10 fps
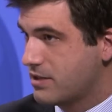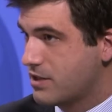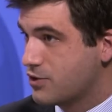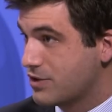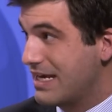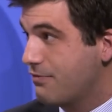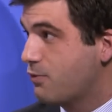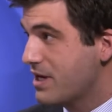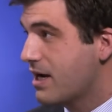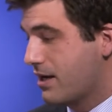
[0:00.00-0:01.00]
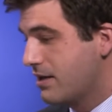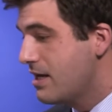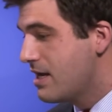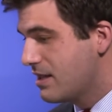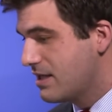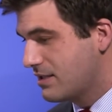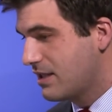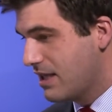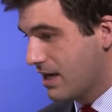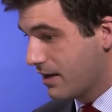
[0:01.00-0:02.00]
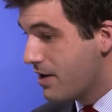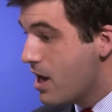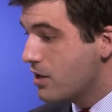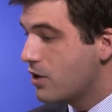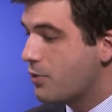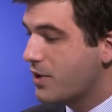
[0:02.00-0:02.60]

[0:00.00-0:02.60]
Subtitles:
to teachers if we cut this thing. You know,